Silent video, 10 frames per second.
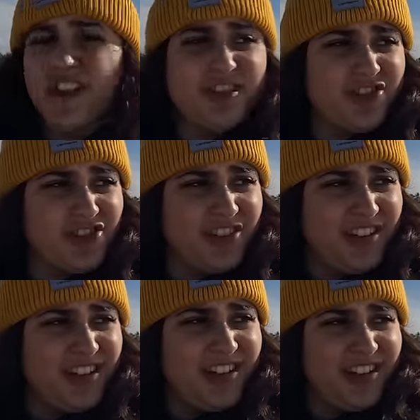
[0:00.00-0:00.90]
lunch.
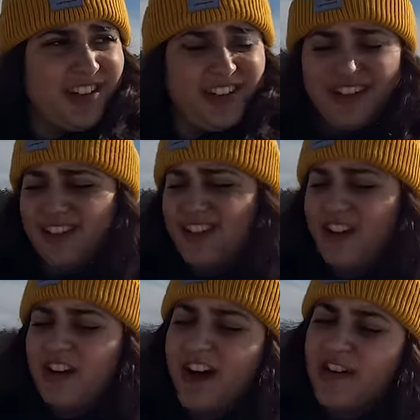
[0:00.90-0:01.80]

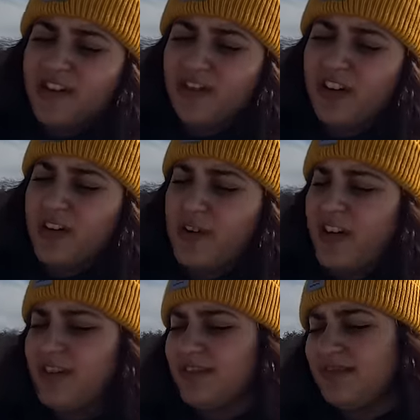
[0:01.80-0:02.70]
The other half's for
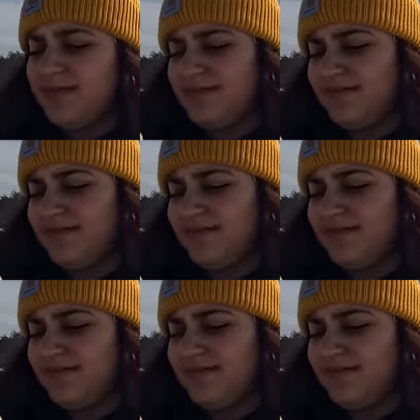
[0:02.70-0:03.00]
Noelle.